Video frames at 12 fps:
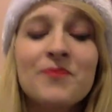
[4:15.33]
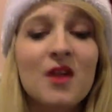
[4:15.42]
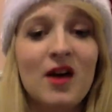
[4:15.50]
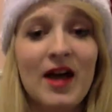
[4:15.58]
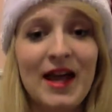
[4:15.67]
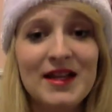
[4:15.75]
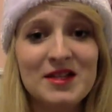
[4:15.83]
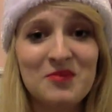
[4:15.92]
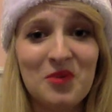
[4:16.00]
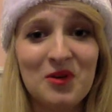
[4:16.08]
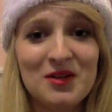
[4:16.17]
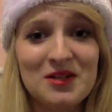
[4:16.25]
I hate
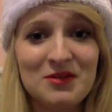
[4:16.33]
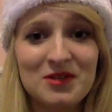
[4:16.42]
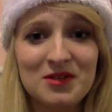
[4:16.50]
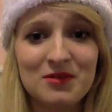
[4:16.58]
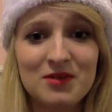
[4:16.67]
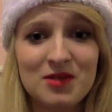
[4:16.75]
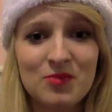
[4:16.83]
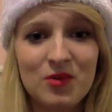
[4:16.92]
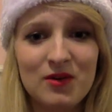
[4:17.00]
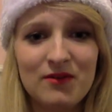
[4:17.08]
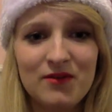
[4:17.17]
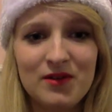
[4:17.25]
spoilers, so I don't want to spoil
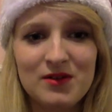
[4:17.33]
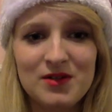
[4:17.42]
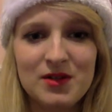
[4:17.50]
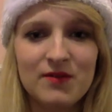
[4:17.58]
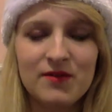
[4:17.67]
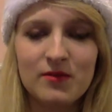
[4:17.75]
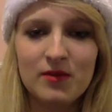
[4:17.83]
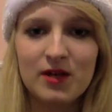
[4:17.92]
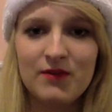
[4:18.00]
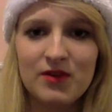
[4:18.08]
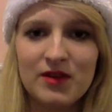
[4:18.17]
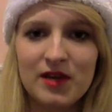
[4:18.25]
it for you. So if
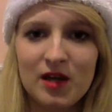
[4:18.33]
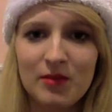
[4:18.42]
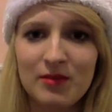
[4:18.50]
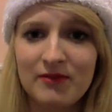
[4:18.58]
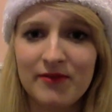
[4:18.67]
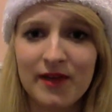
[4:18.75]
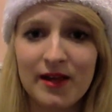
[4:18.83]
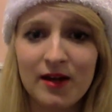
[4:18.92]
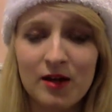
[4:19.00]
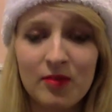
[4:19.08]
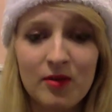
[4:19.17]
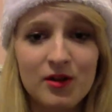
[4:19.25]
you think I'm being vague, I
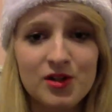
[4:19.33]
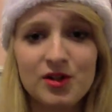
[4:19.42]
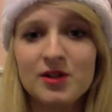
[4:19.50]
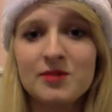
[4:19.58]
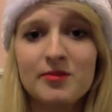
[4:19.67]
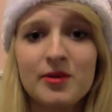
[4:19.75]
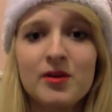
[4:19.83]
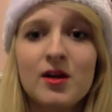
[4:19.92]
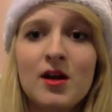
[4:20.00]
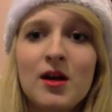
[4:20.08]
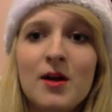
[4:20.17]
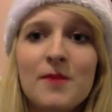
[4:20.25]
apologise, but
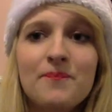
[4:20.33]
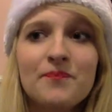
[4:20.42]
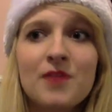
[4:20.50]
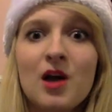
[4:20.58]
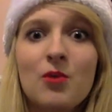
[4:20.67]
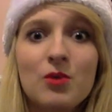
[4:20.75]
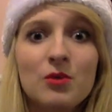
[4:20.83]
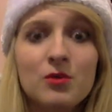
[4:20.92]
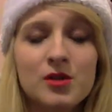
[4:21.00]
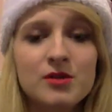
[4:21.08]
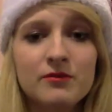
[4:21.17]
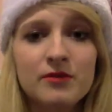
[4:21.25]
I wouldn't
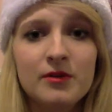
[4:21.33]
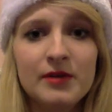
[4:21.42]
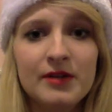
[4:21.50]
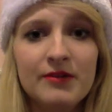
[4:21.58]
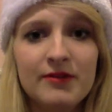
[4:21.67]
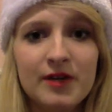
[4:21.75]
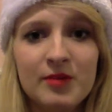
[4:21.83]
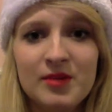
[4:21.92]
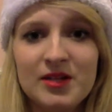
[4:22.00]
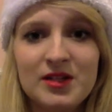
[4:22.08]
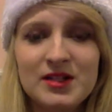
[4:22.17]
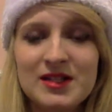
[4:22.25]
want to ruin it for anybody
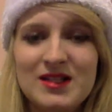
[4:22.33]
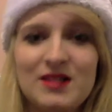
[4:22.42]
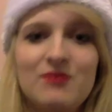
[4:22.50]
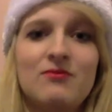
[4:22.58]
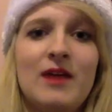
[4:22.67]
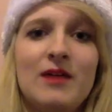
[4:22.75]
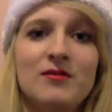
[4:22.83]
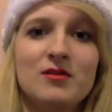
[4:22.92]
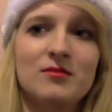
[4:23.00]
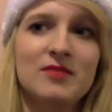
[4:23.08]
because this is a roundup.